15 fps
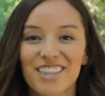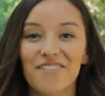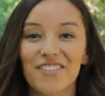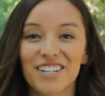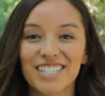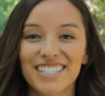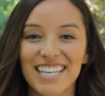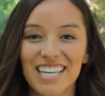
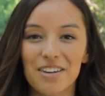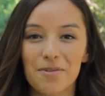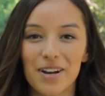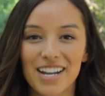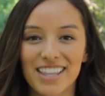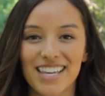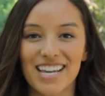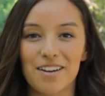first thing you
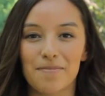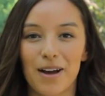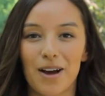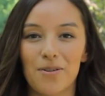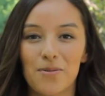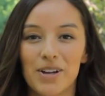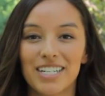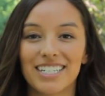want to think
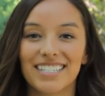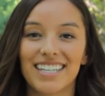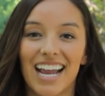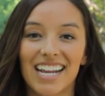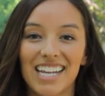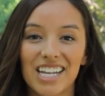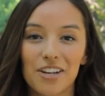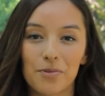about when
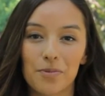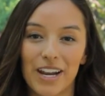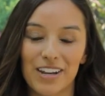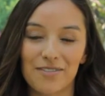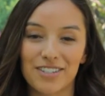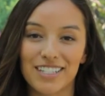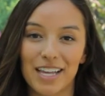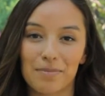designing your wedding
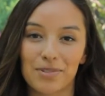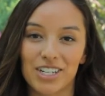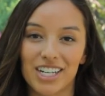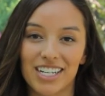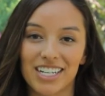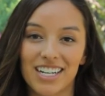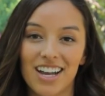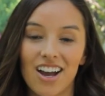
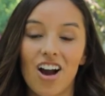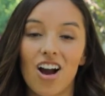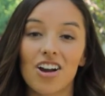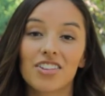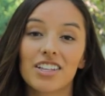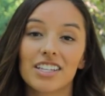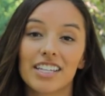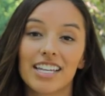reception are
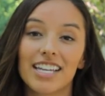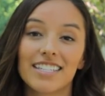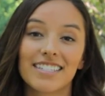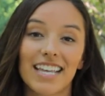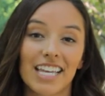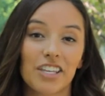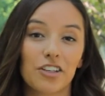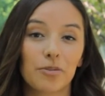the linens
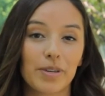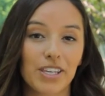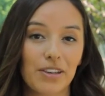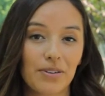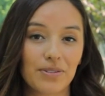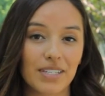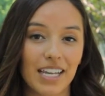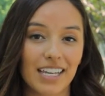that you'll be
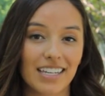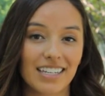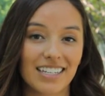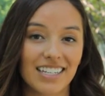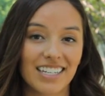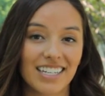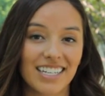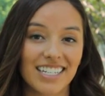using.
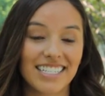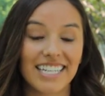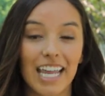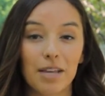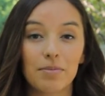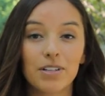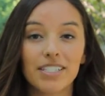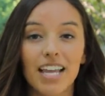
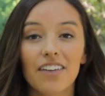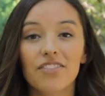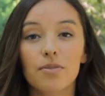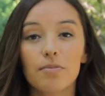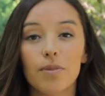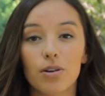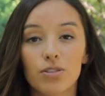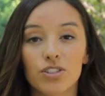Tables have the
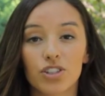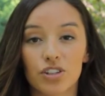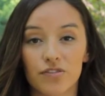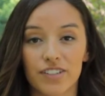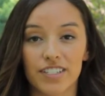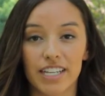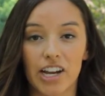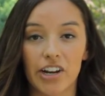most
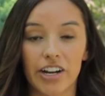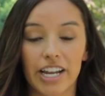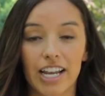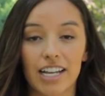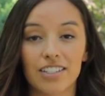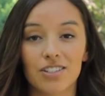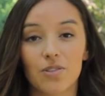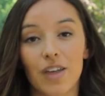surface
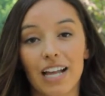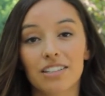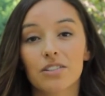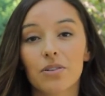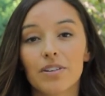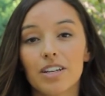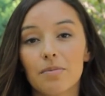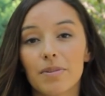area, so that's
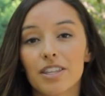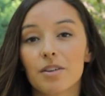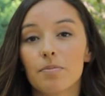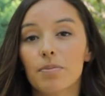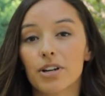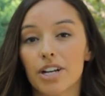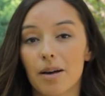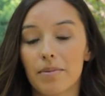going to be the
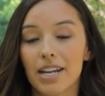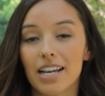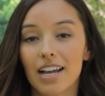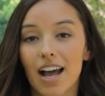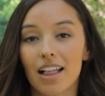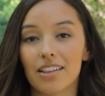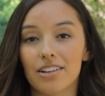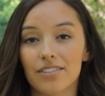predominant
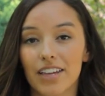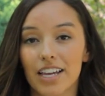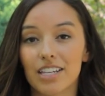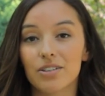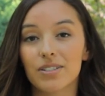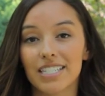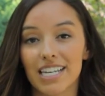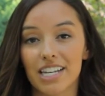color that you
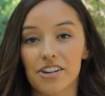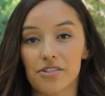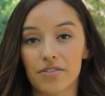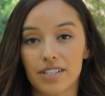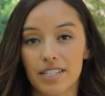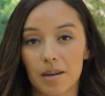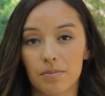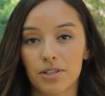see in your
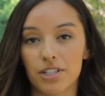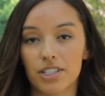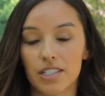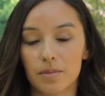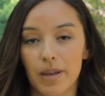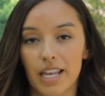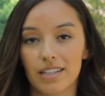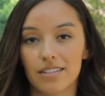reception
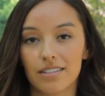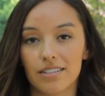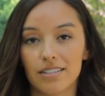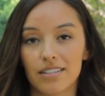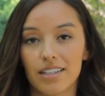space.